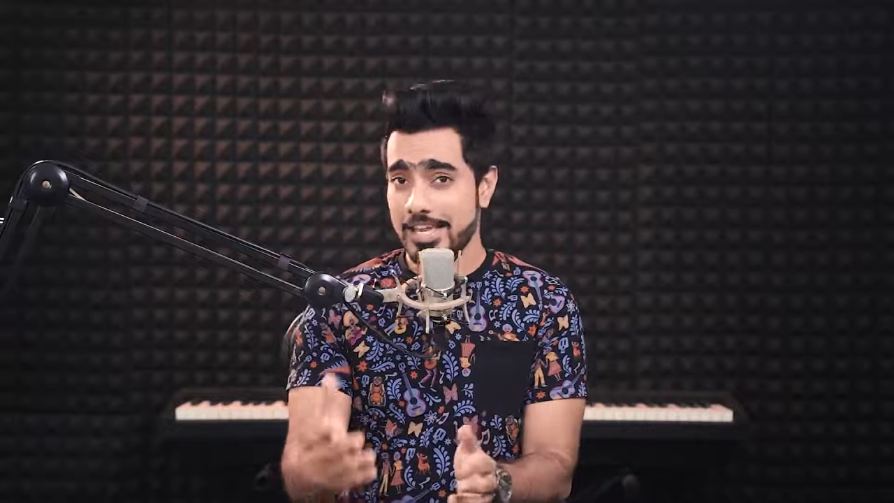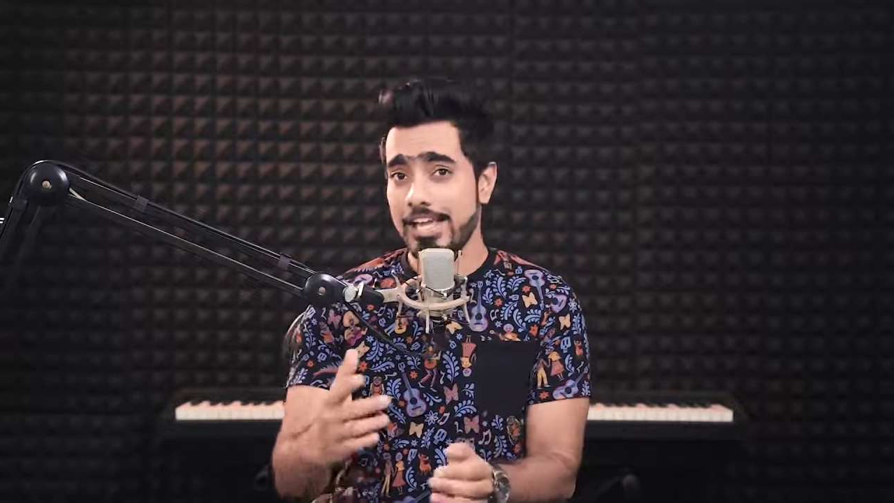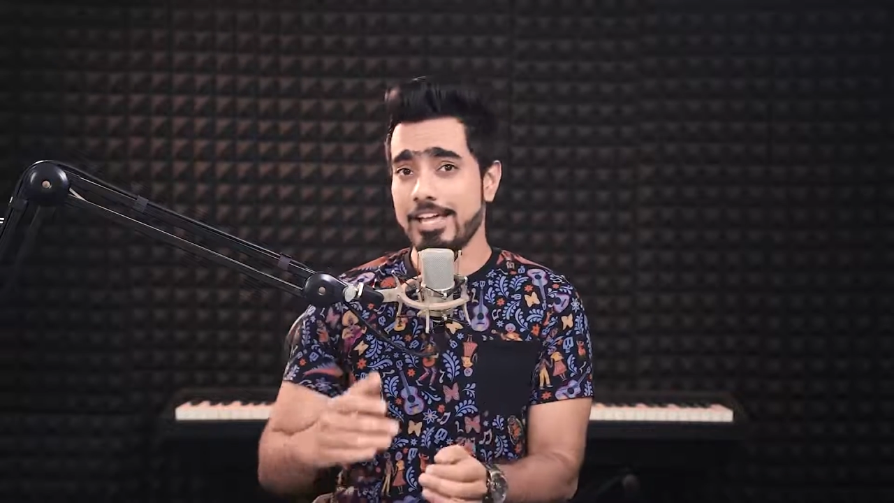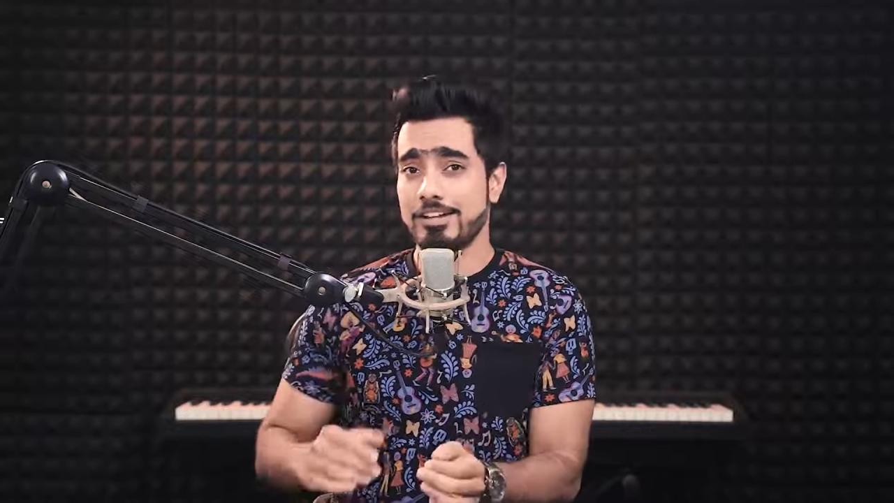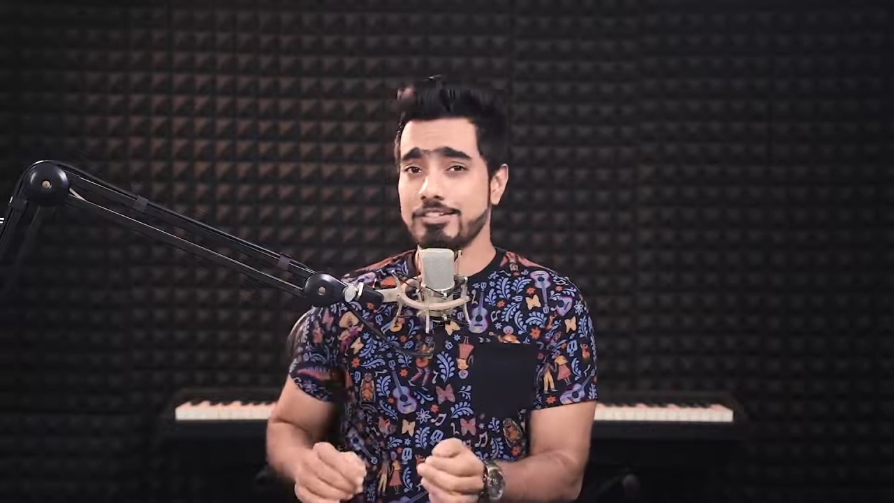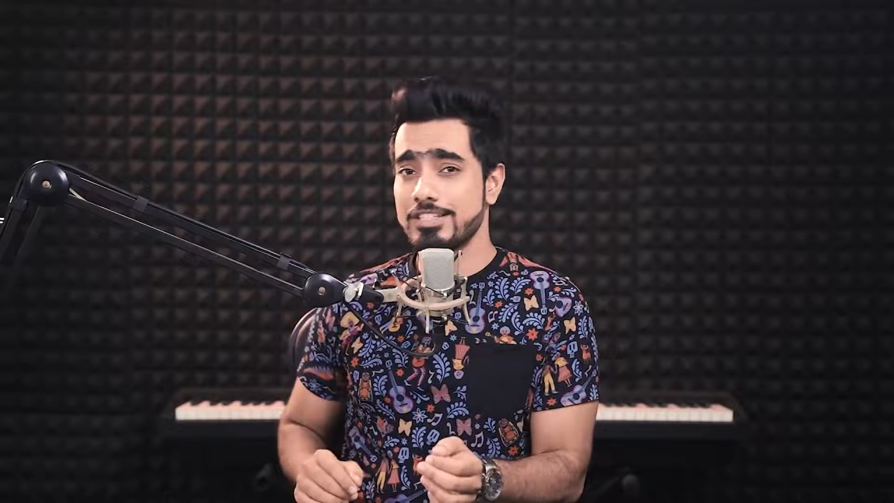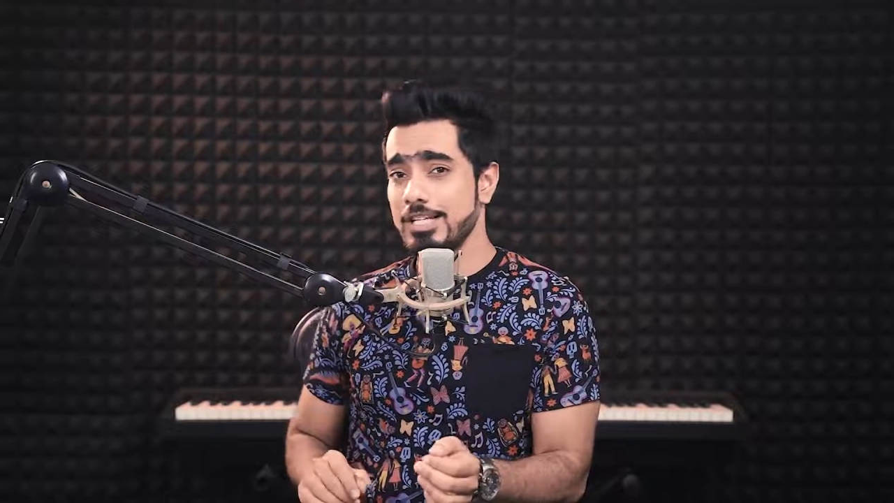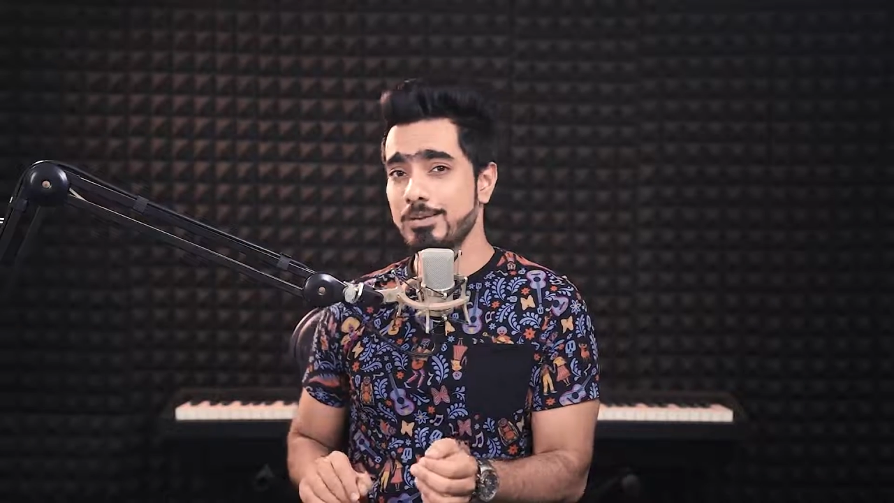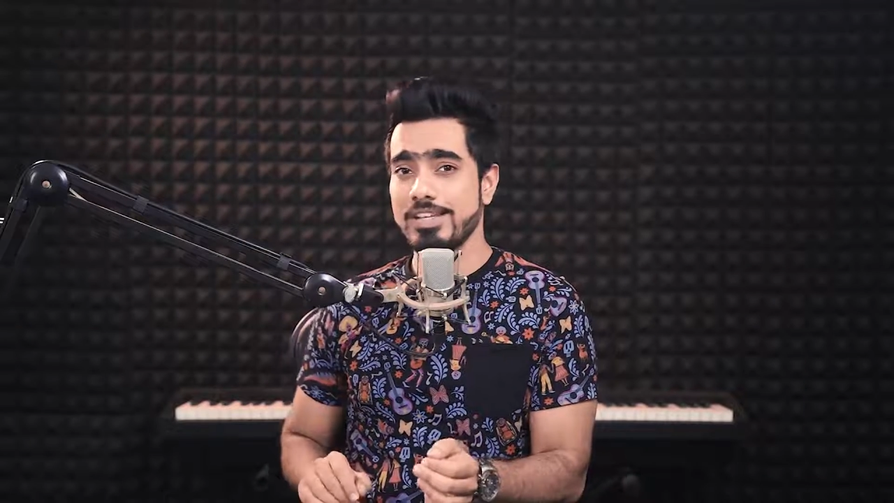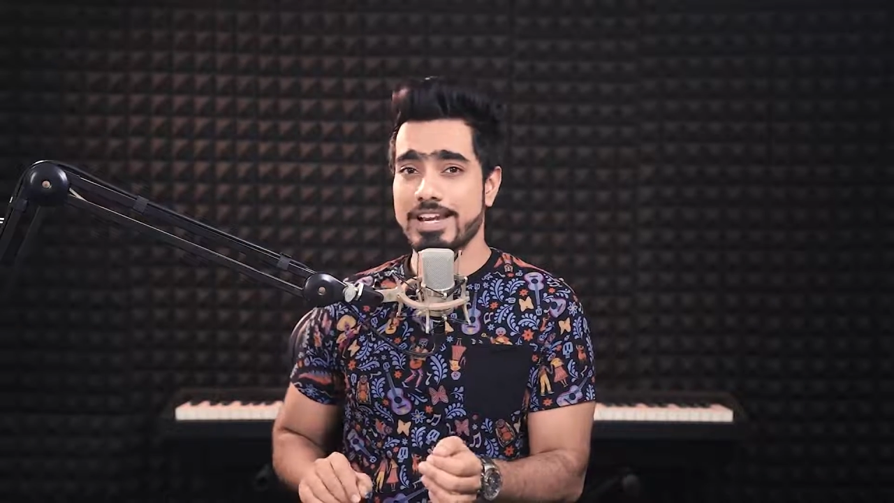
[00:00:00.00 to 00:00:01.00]
and I'll see
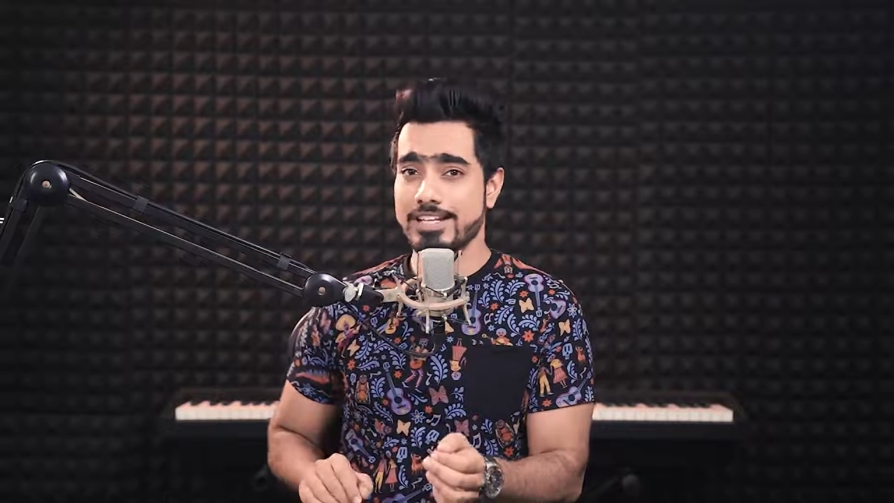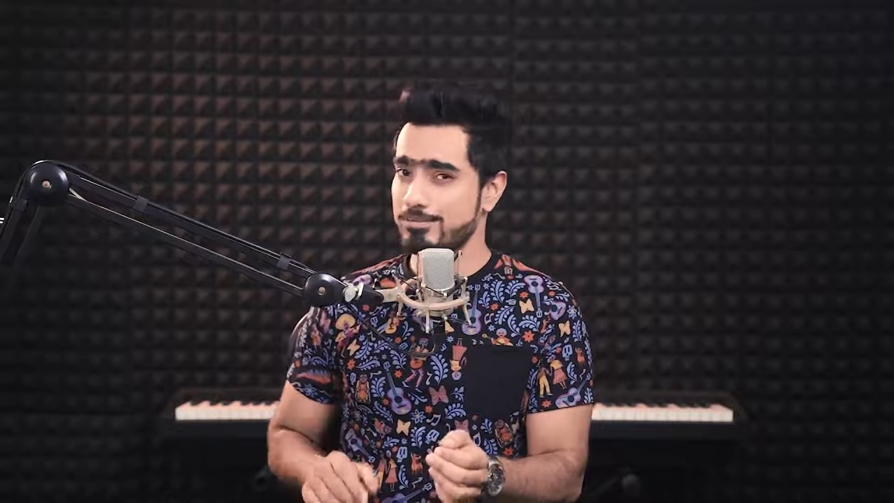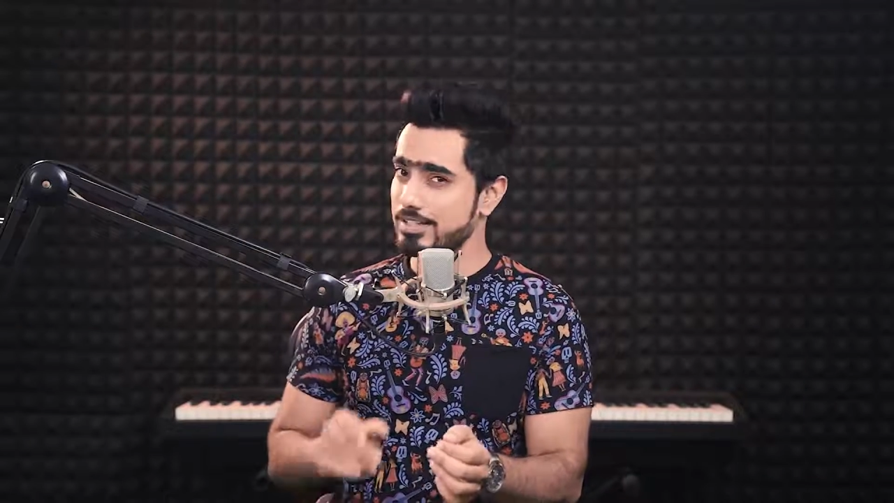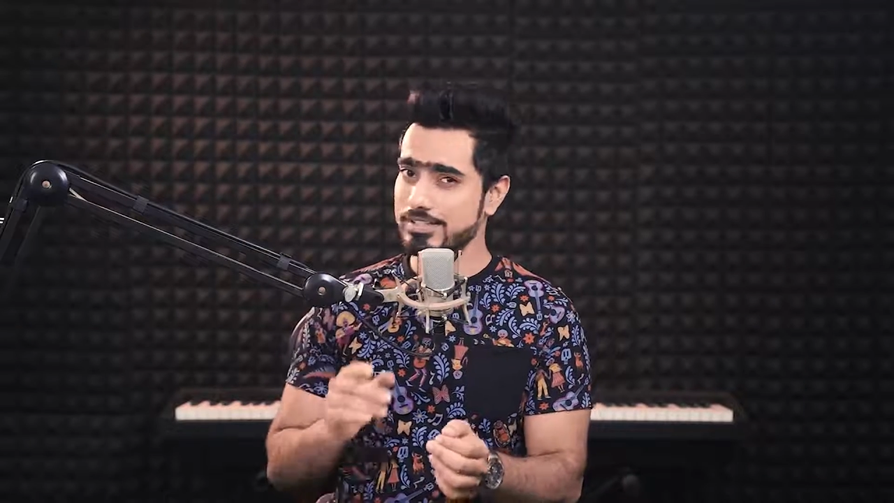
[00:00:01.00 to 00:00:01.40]
you in the next one.